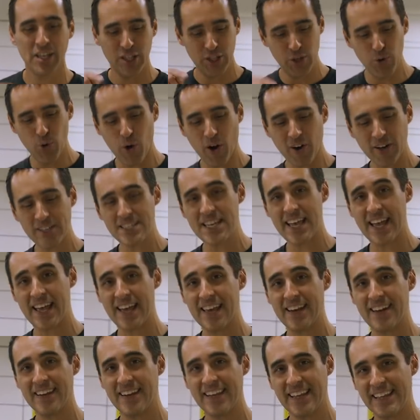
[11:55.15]

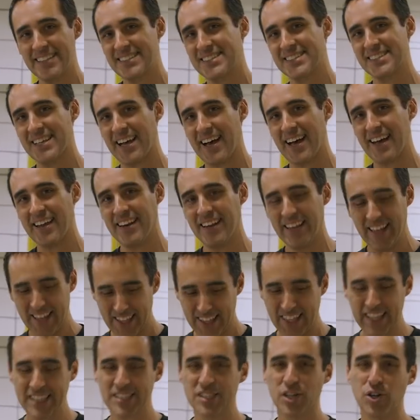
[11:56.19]
UR10 inside.
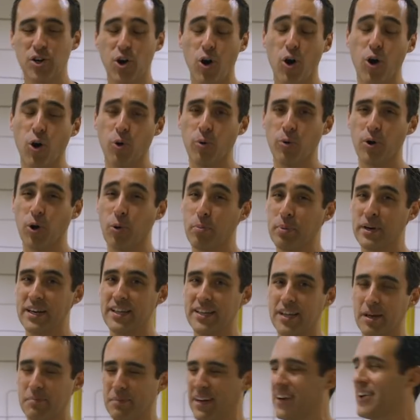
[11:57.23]
Let's open it
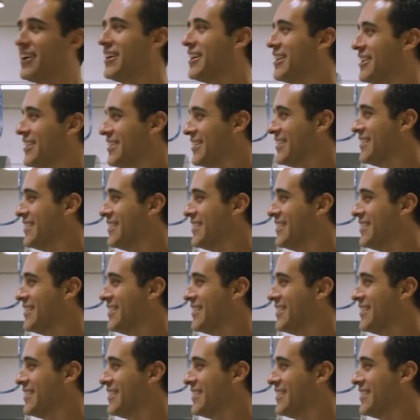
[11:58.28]
up. Ah.